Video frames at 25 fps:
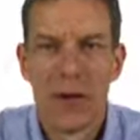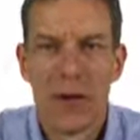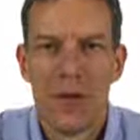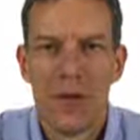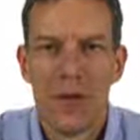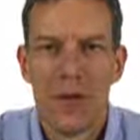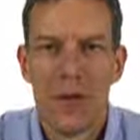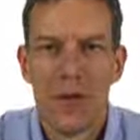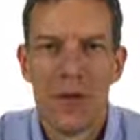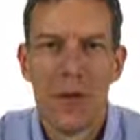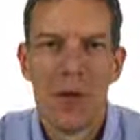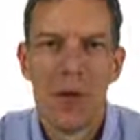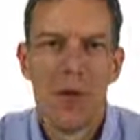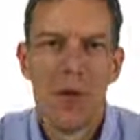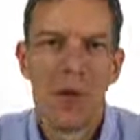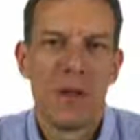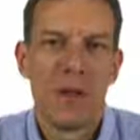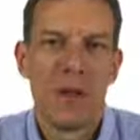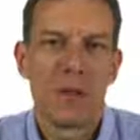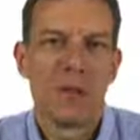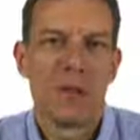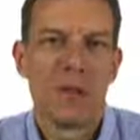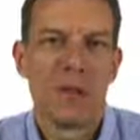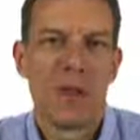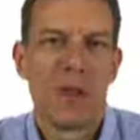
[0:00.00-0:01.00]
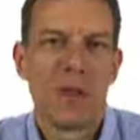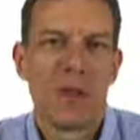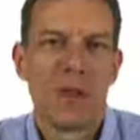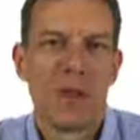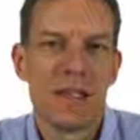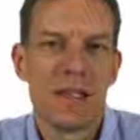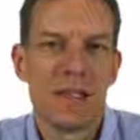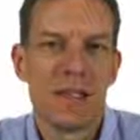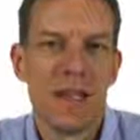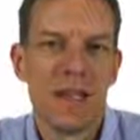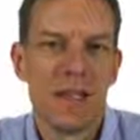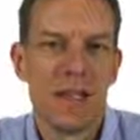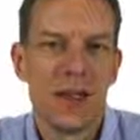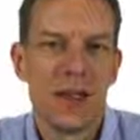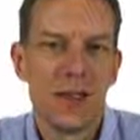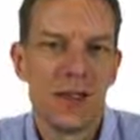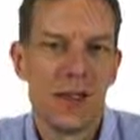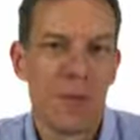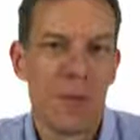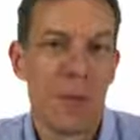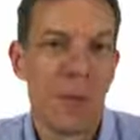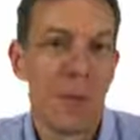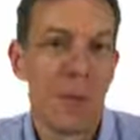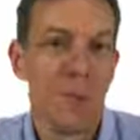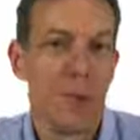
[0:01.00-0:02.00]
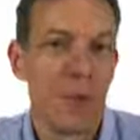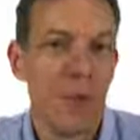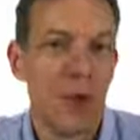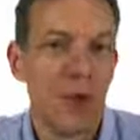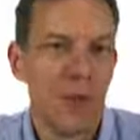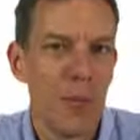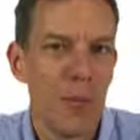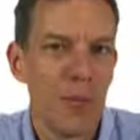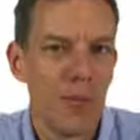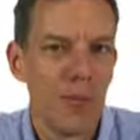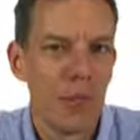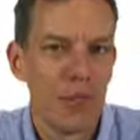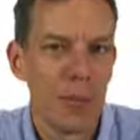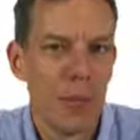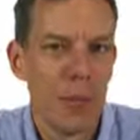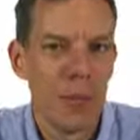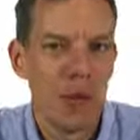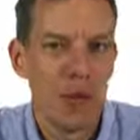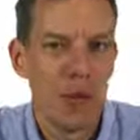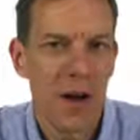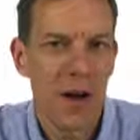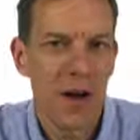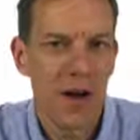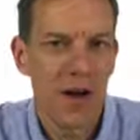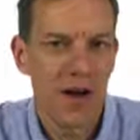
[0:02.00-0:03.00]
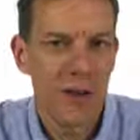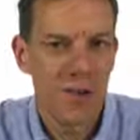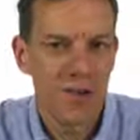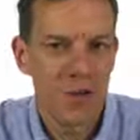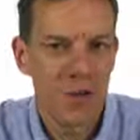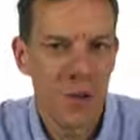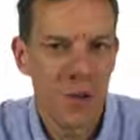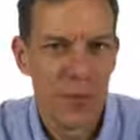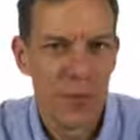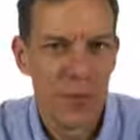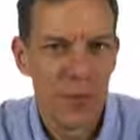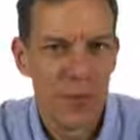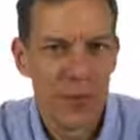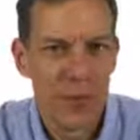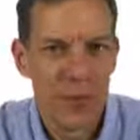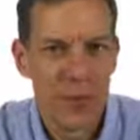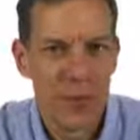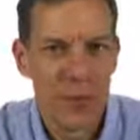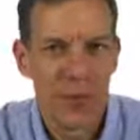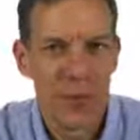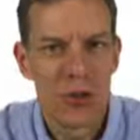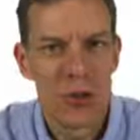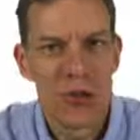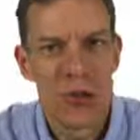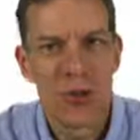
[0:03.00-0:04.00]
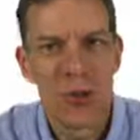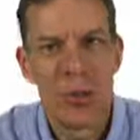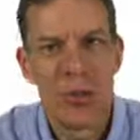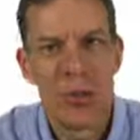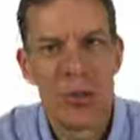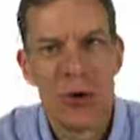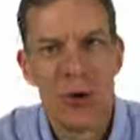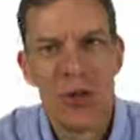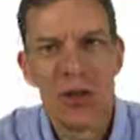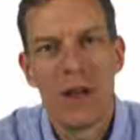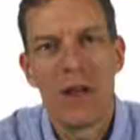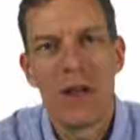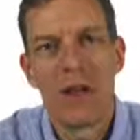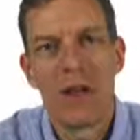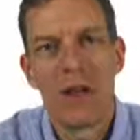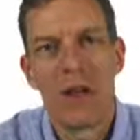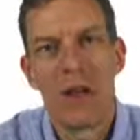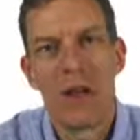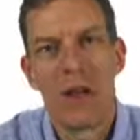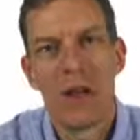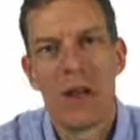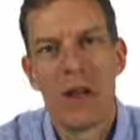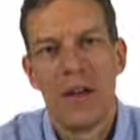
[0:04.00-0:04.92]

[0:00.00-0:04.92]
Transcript: So what this says is that, it depends very much on what kind of stability notion you put in